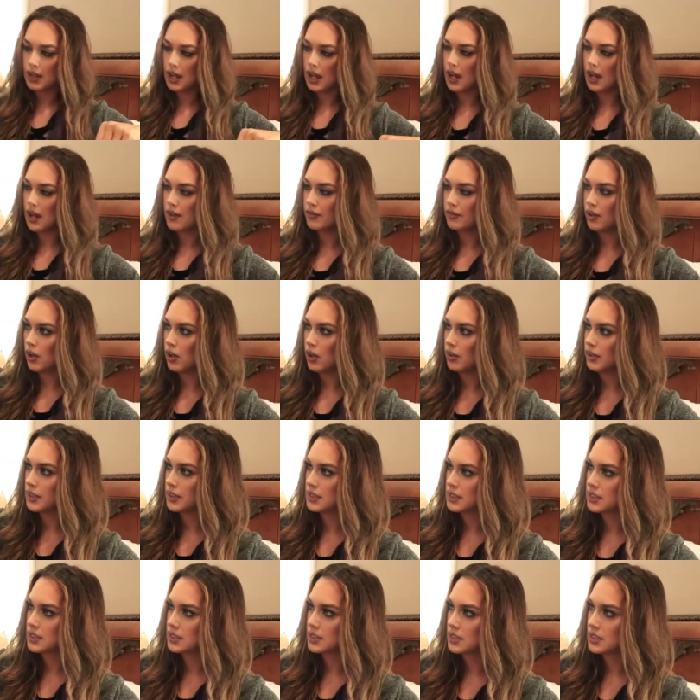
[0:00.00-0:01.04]
I have all
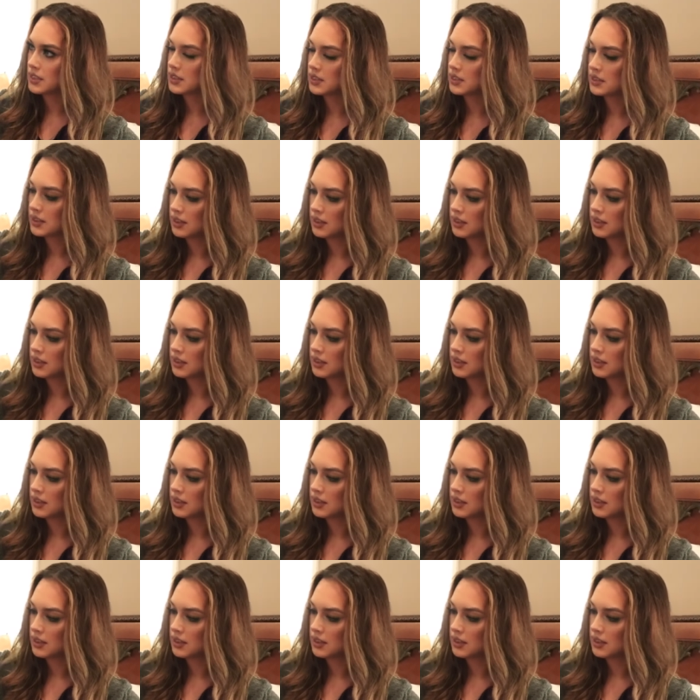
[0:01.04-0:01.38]
this